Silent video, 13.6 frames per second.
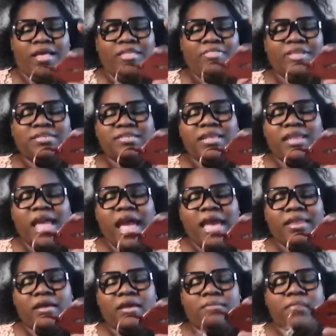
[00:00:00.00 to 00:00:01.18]
this is the
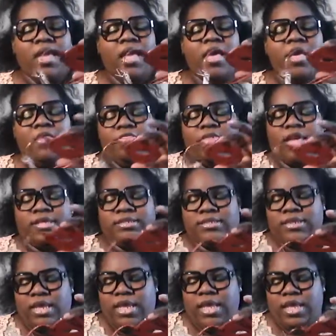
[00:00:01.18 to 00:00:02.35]
item this
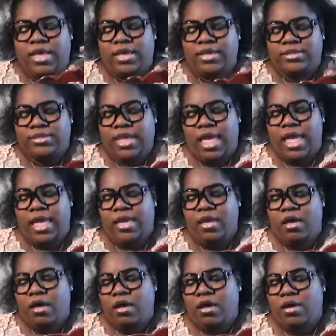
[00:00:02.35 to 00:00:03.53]
is a
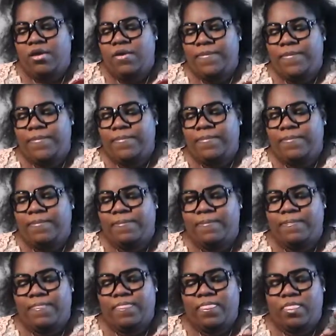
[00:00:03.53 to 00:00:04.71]
um
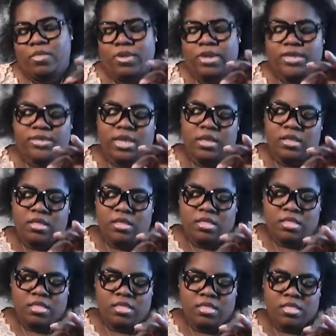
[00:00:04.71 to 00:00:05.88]
what is it
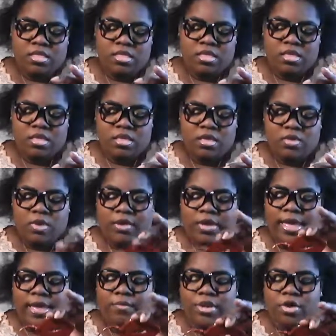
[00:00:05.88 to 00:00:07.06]
well,
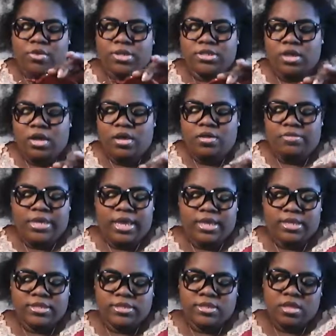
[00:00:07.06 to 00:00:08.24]
okay we know it's a um
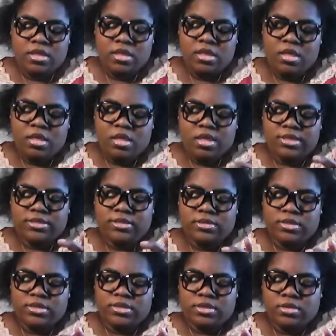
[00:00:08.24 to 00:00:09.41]
kiss
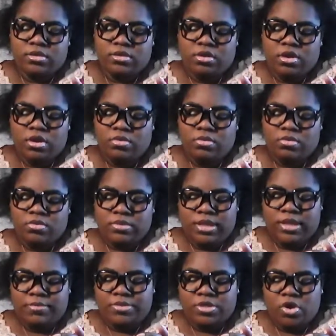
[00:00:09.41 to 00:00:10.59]
it's a you know
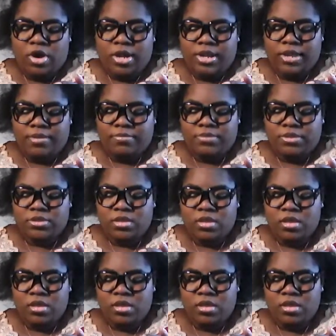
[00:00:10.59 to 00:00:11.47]
lips hard lips